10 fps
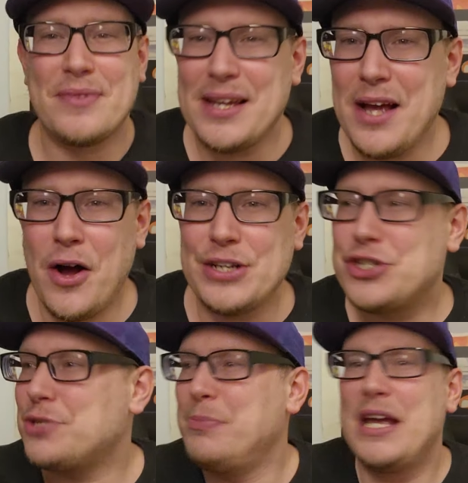yeah, you know, it's
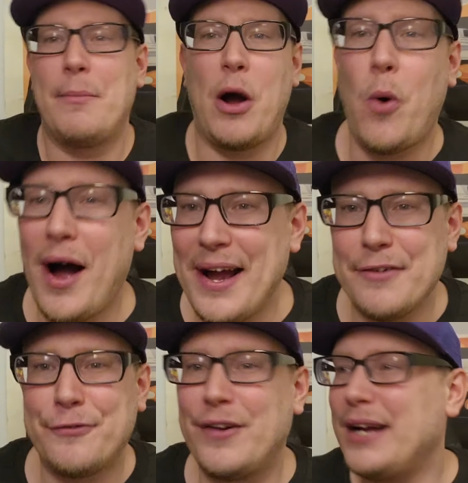just me and my
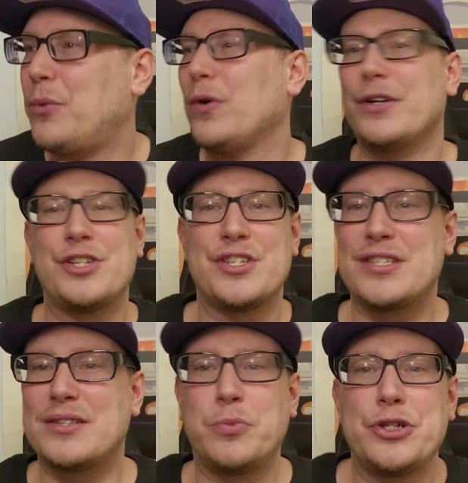wife. Like we're
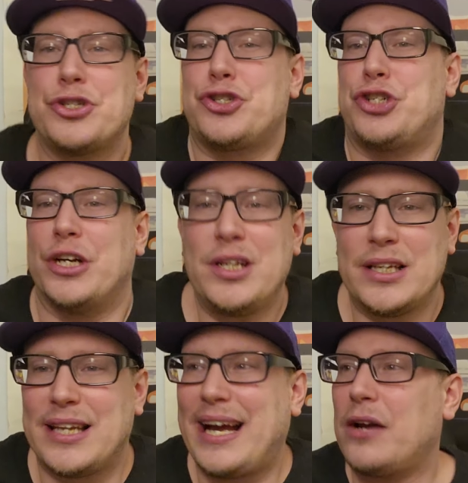just
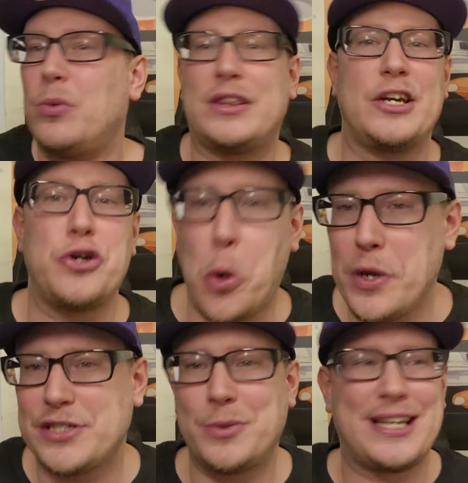chilling. Like I don't want the
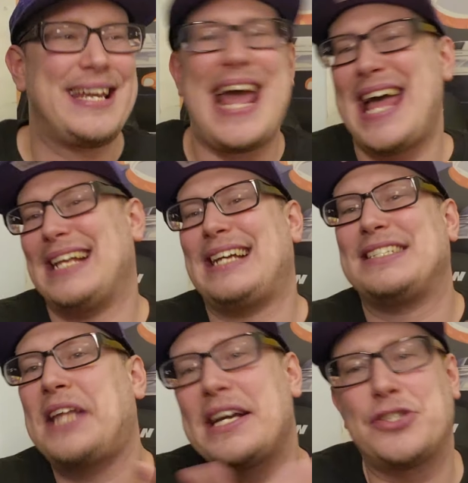noise. I want the, yeah, it's
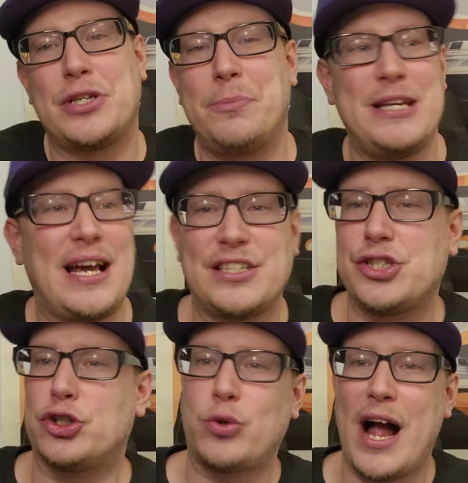nice. It'd be nice
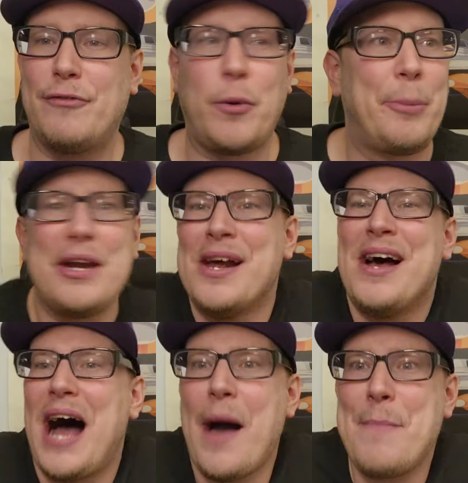to travel, but
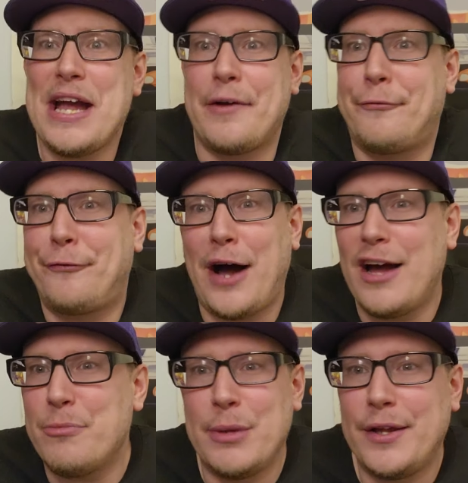I'm making
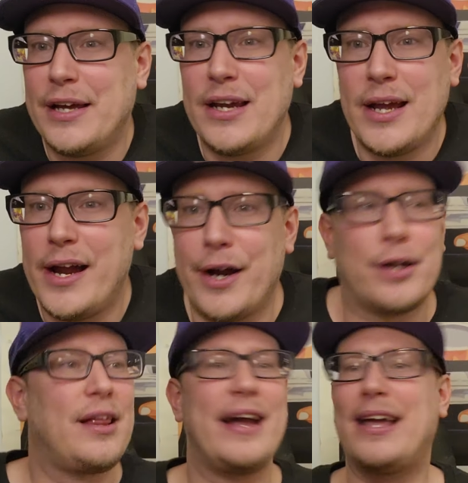$5 million a year.
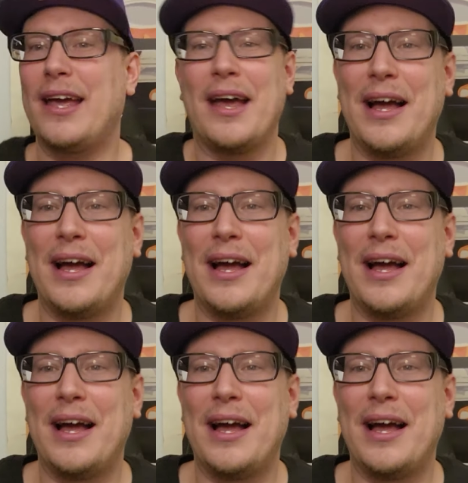Like